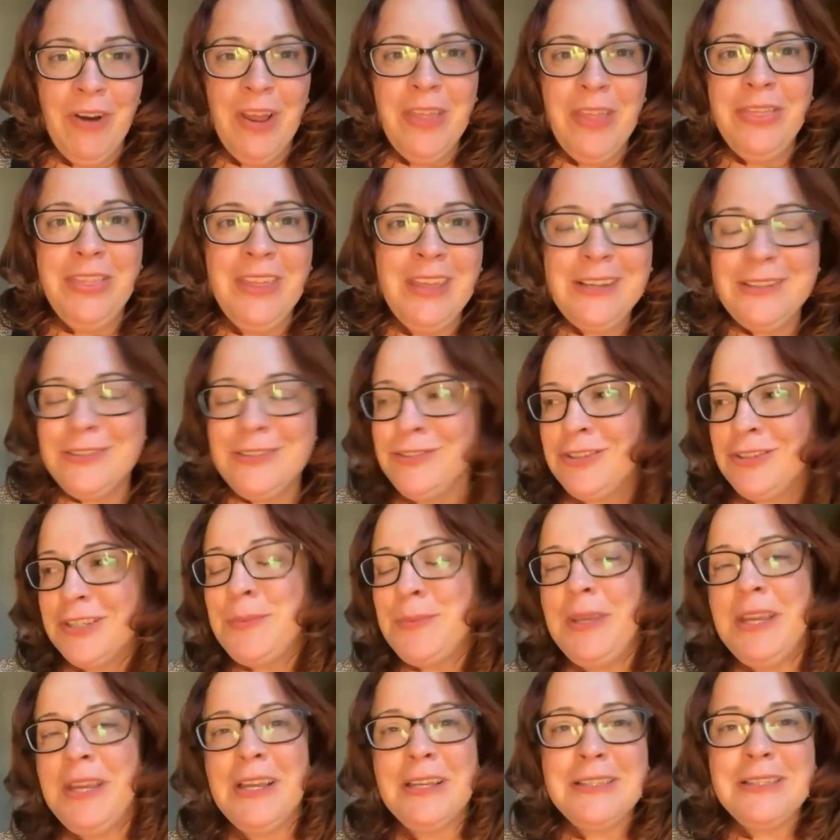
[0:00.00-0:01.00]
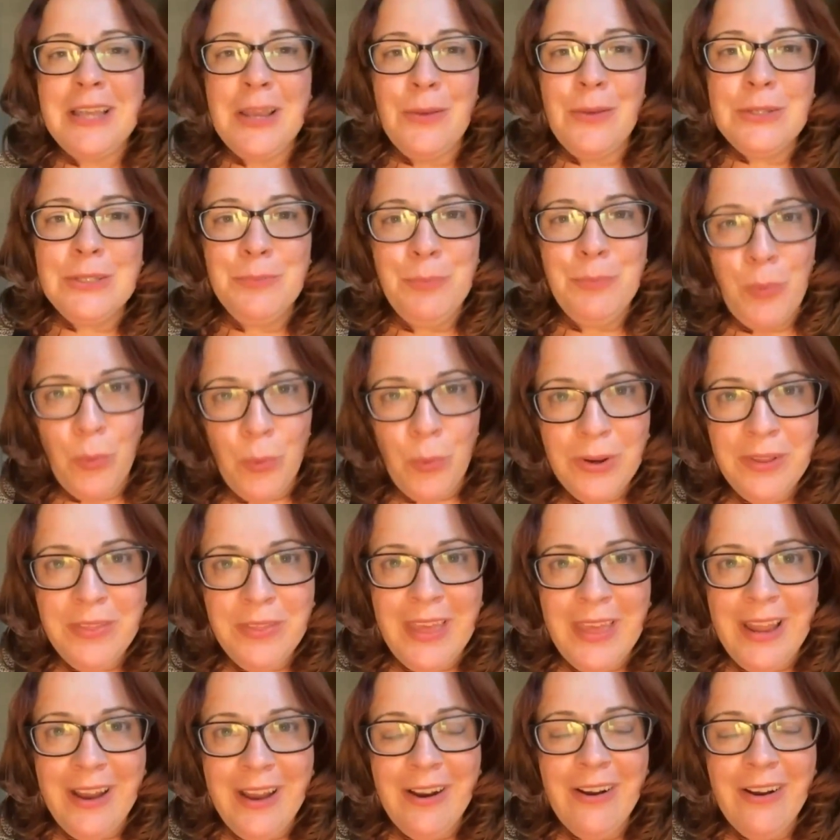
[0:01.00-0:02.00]
run things just because I was
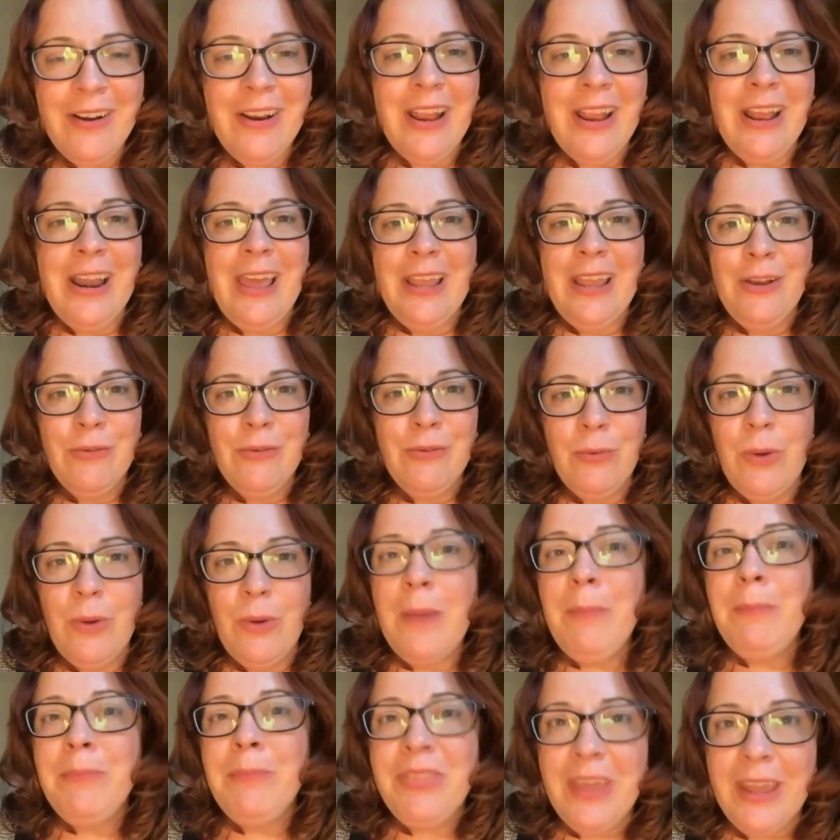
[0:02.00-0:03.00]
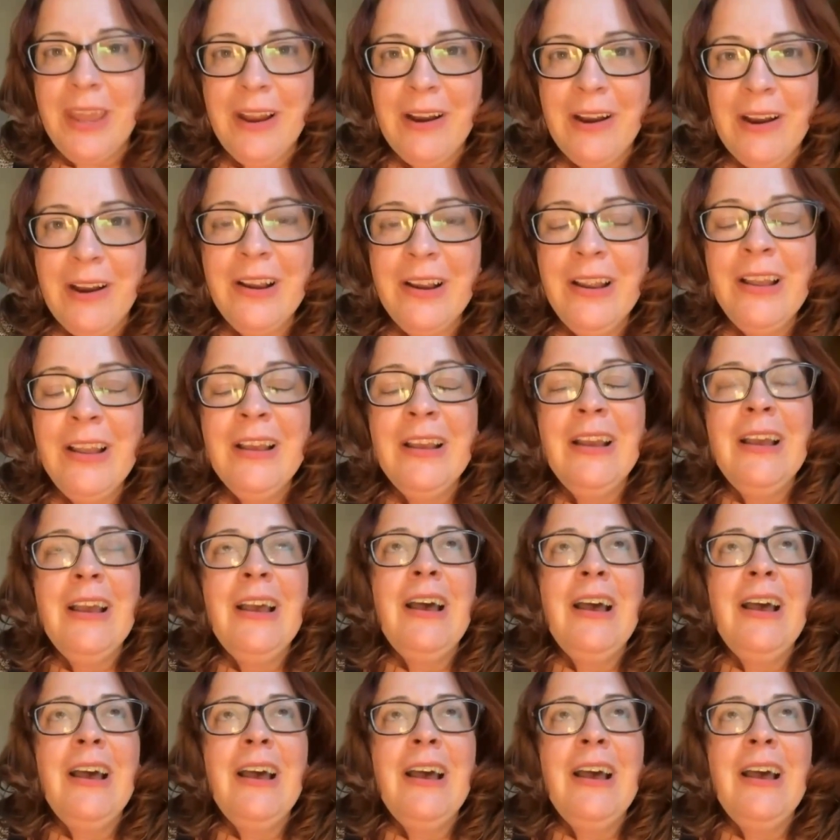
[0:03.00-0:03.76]
born there and I grew up there.